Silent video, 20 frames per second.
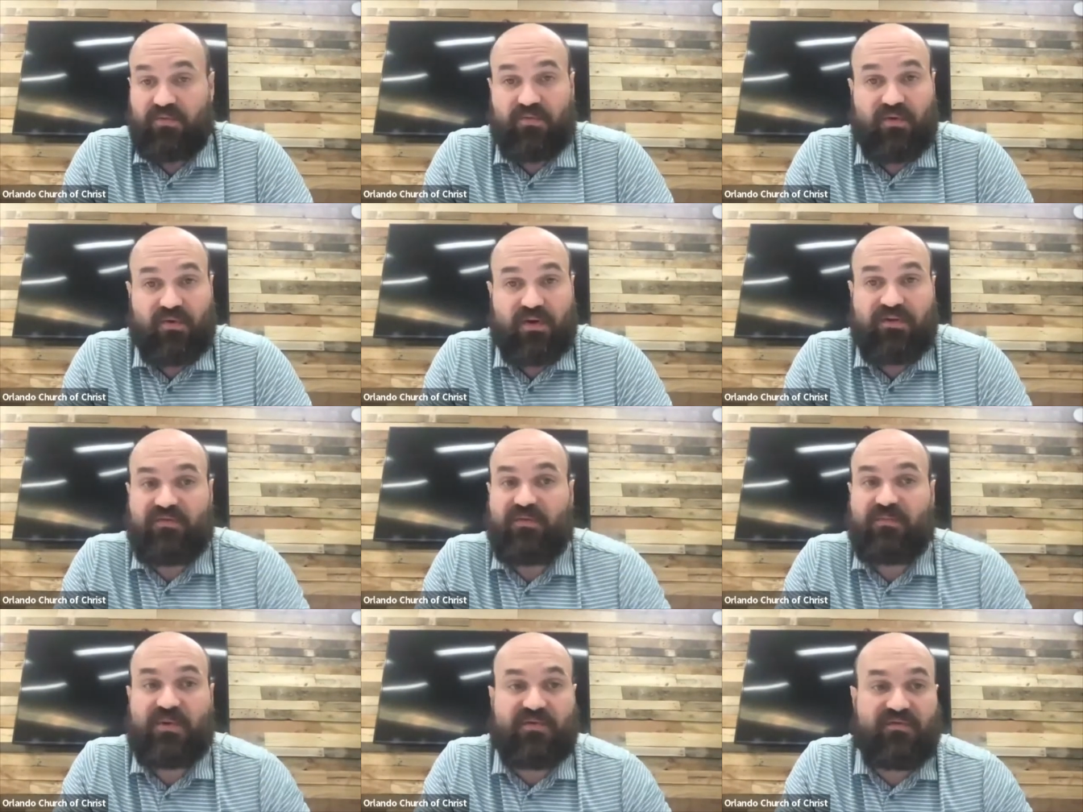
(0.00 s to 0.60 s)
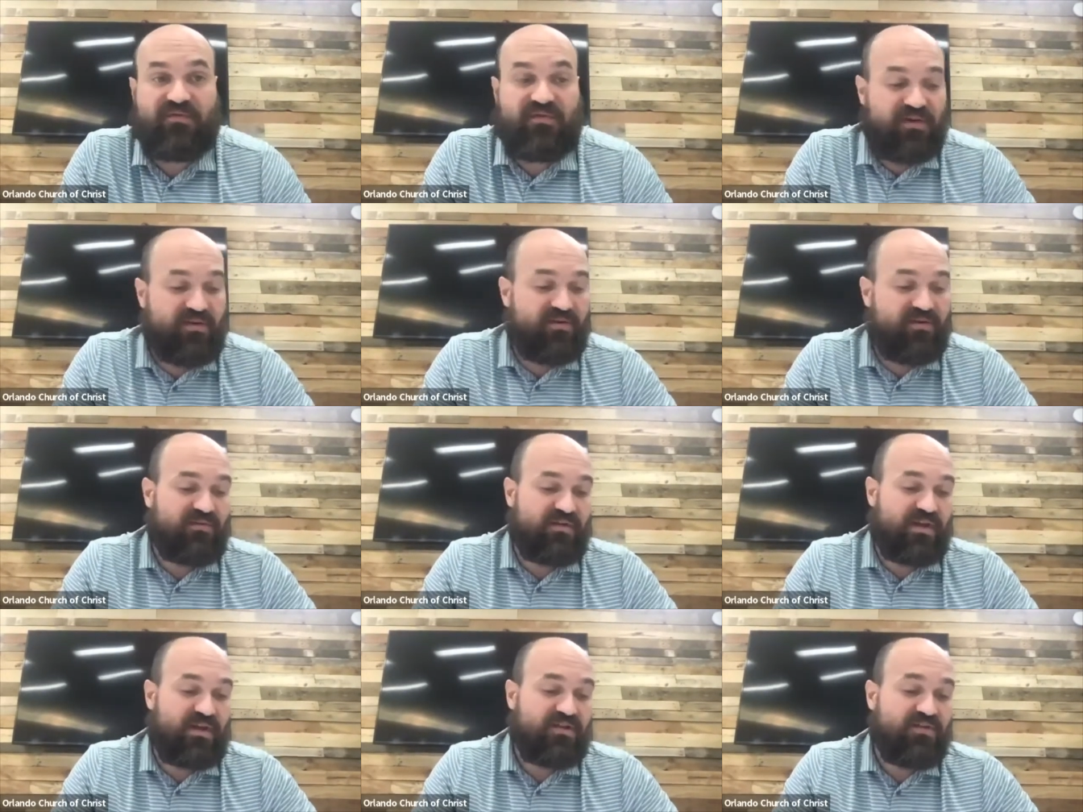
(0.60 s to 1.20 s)
free from the
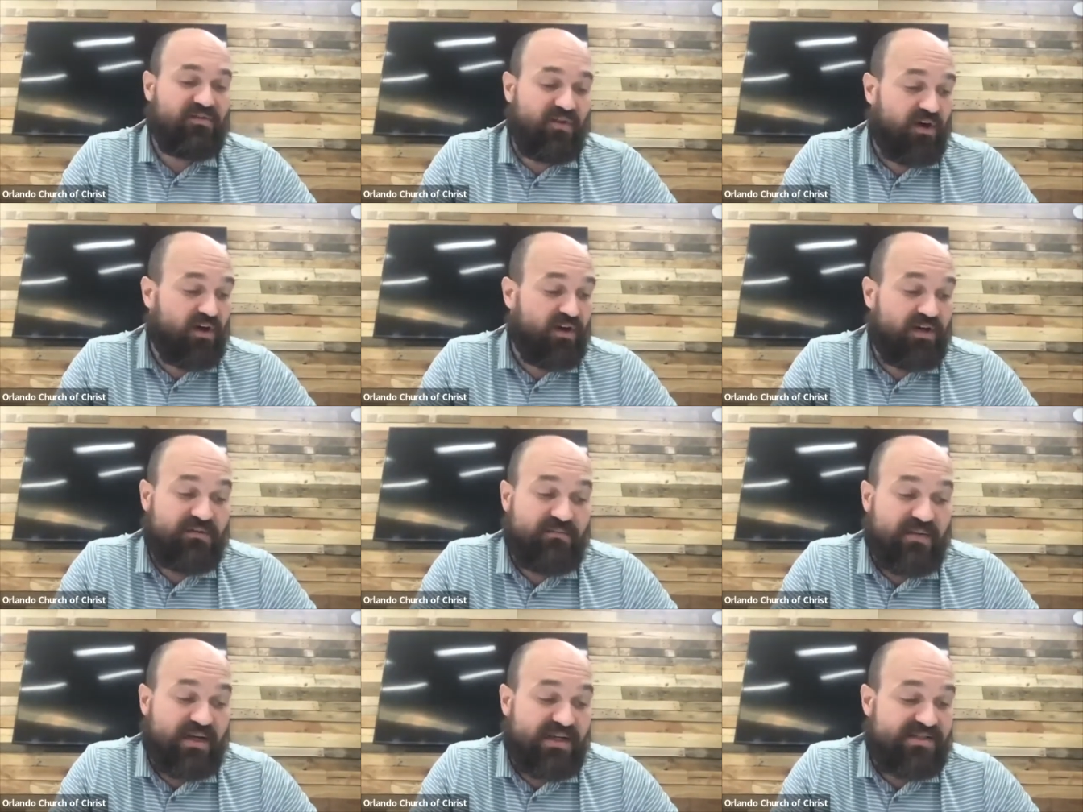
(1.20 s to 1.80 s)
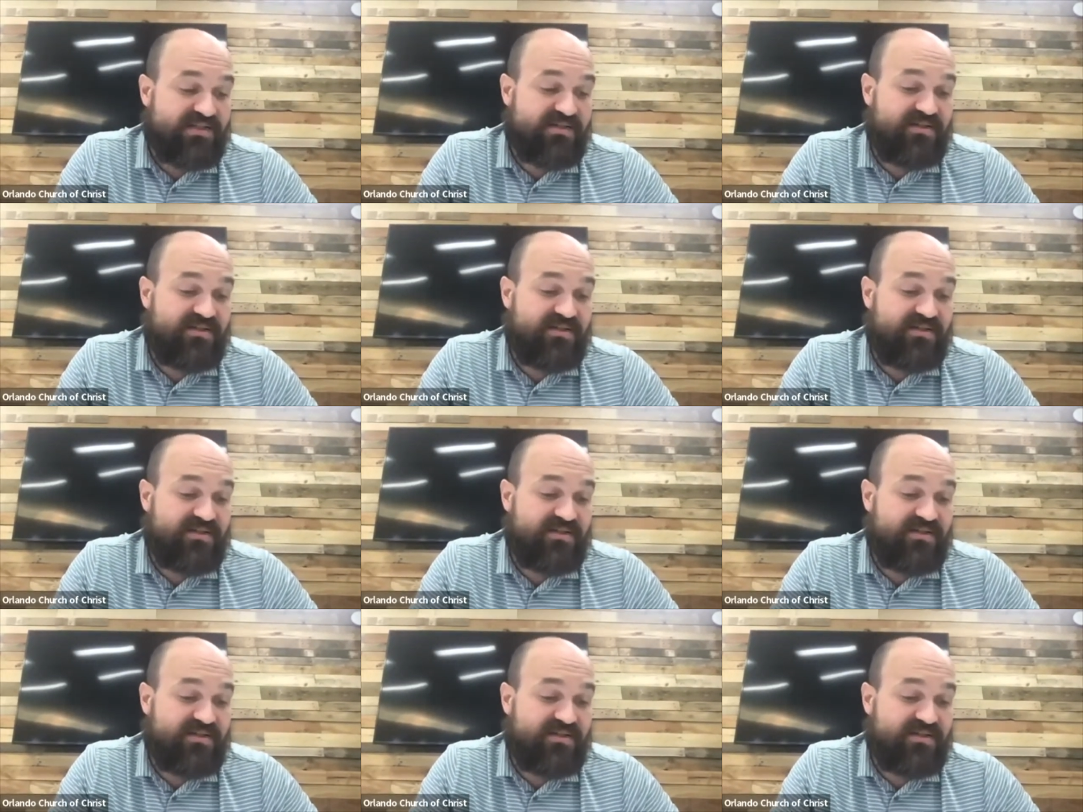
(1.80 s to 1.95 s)
fear that you've already messed